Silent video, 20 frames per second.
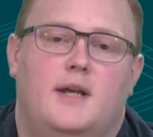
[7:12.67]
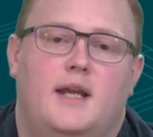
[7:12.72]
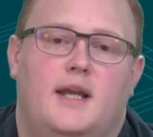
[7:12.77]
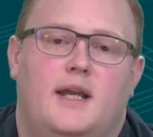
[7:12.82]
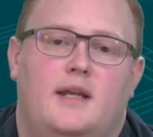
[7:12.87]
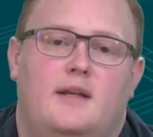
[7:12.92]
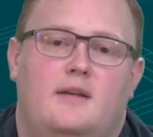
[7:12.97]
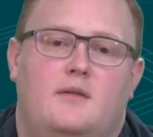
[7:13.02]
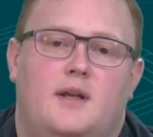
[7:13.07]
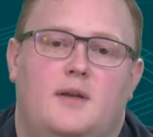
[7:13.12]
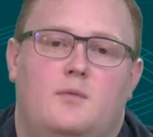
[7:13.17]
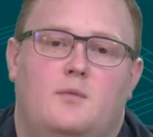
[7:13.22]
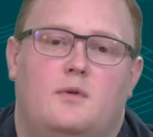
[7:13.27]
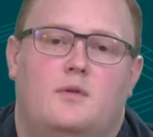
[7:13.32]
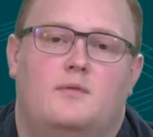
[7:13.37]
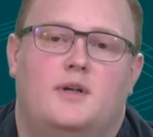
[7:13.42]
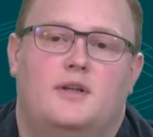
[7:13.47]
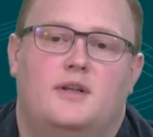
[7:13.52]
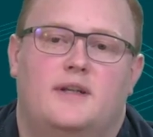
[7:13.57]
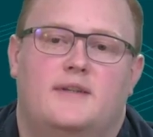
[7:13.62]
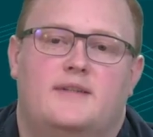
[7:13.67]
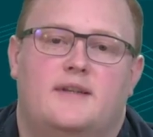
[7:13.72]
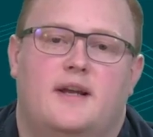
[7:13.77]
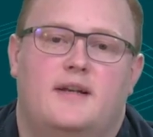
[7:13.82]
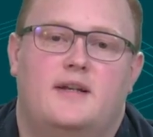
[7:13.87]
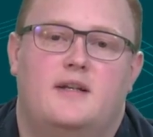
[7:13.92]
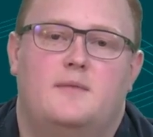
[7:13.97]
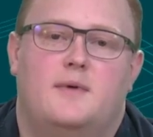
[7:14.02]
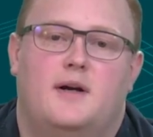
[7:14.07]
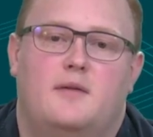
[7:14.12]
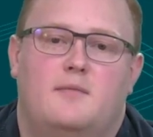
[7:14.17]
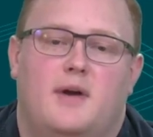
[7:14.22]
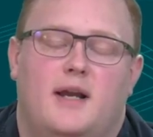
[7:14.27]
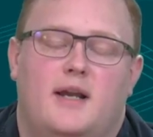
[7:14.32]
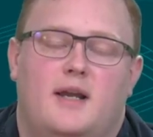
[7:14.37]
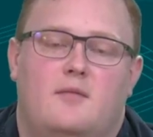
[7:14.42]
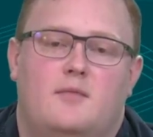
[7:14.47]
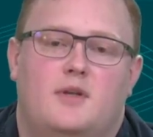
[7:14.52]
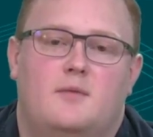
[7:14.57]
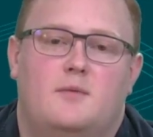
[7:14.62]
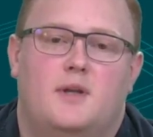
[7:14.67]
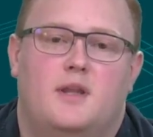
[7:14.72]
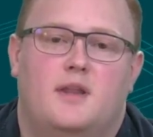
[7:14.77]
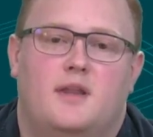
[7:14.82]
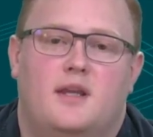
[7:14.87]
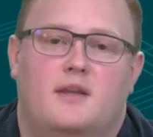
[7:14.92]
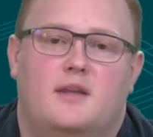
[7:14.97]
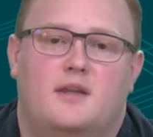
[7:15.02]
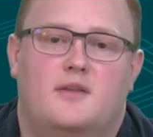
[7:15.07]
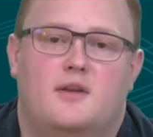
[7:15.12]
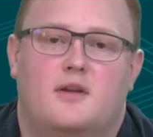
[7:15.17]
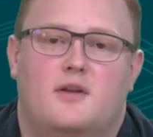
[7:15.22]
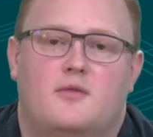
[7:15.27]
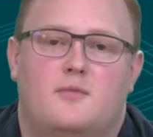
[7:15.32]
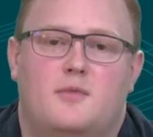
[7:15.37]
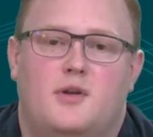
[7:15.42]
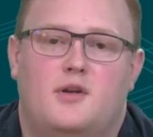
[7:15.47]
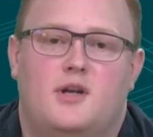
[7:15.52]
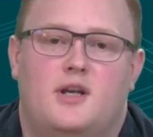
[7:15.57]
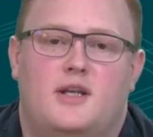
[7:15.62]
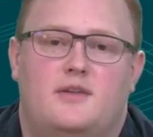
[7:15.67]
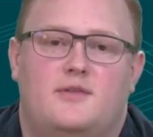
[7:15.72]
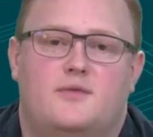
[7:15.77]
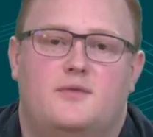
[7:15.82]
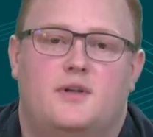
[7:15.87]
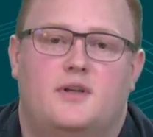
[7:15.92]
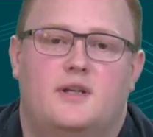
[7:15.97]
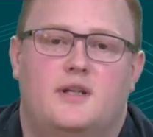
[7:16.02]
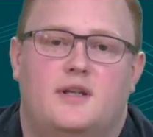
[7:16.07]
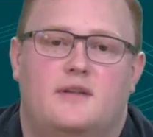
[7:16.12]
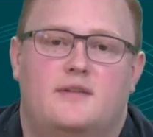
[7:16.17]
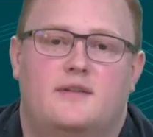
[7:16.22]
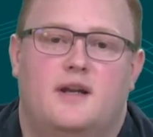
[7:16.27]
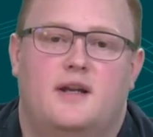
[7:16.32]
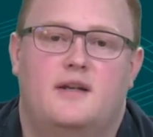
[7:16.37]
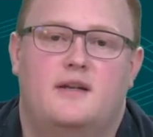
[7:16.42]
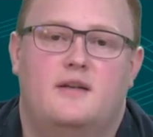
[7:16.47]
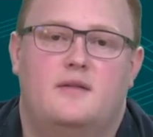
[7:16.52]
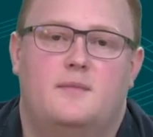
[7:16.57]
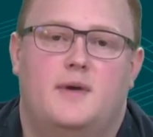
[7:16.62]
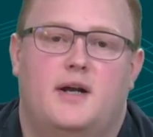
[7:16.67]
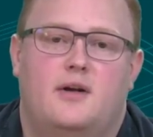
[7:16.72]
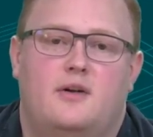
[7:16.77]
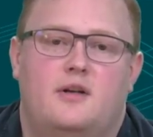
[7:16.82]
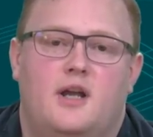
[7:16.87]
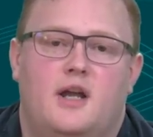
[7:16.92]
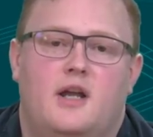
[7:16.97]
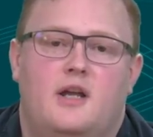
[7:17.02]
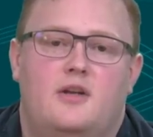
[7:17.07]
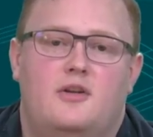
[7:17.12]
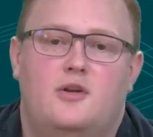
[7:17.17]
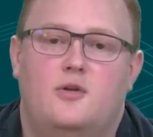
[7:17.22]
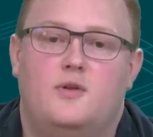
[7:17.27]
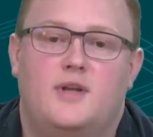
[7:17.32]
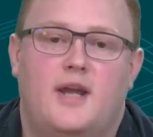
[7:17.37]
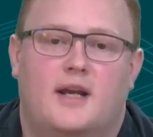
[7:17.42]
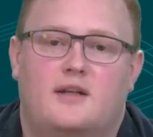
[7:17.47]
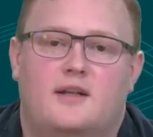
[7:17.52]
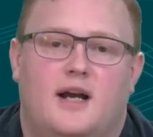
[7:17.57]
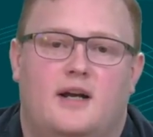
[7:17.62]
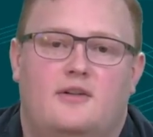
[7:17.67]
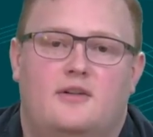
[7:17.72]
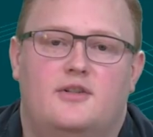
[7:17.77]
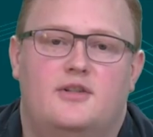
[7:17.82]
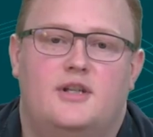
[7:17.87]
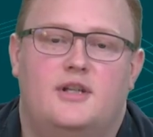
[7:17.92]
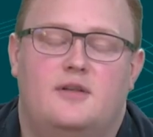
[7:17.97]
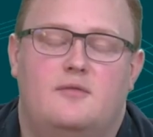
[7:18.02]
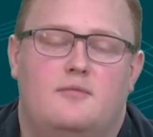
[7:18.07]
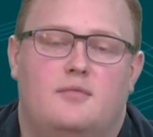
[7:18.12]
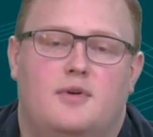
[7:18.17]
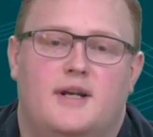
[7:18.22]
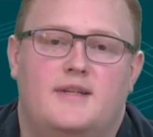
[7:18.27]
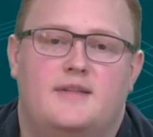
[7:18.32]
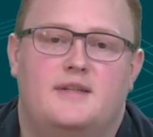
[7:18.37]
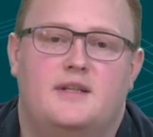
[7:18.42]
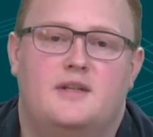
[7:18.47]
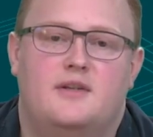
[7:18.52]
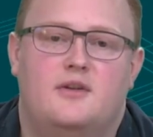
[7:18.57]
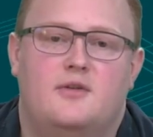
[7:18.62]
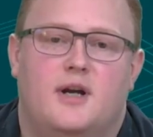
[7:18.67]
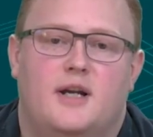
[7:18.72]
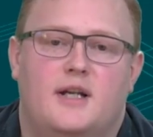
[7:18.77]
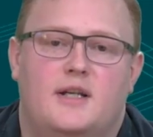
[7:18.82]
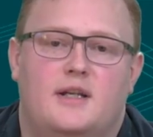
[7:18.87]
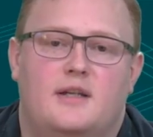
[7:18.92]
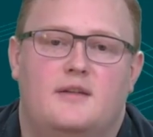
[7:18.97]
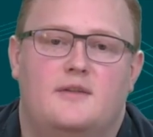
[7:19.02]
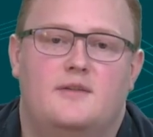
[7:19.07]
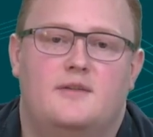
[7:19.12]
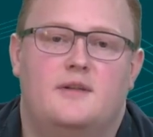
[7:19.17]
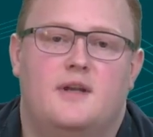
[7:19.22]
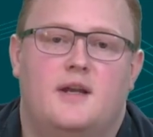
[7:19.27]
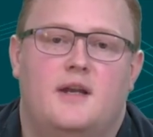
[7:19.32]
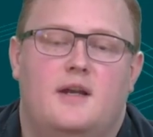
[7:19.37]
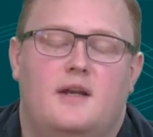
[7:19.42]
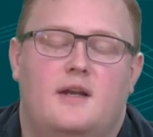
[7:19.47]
And we're real excited about Miami. We think that the community is really excited about new technology and embracing new ideas.